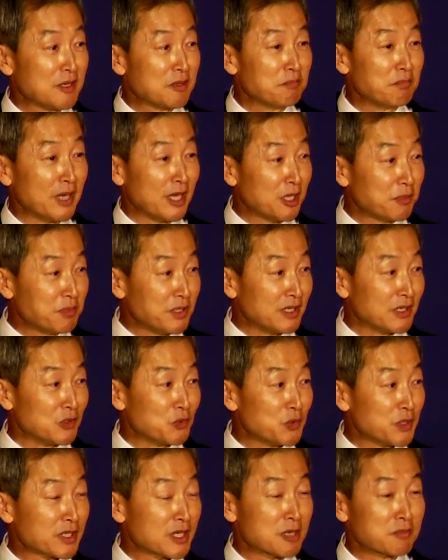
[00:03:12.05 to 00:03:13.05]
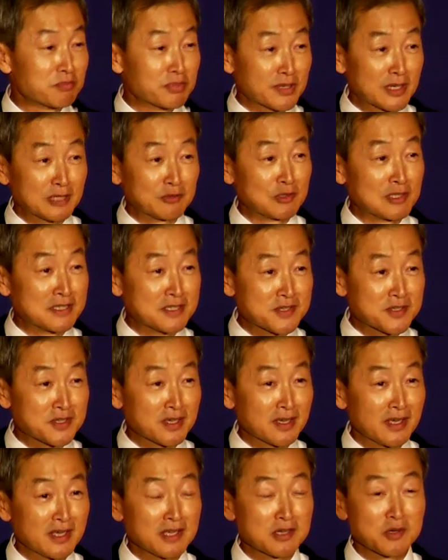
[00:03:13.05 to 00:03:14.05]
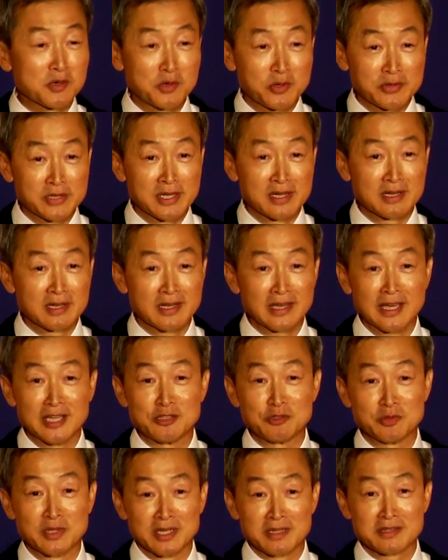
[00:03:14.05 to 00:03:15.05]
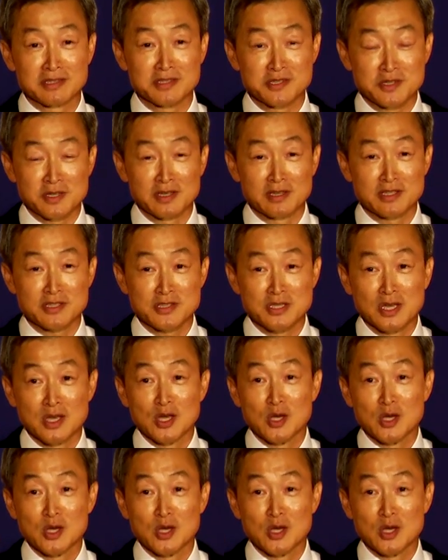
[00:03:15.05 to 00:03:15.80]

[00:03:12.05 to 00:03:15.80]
maybe we can proudly say Korea and United States,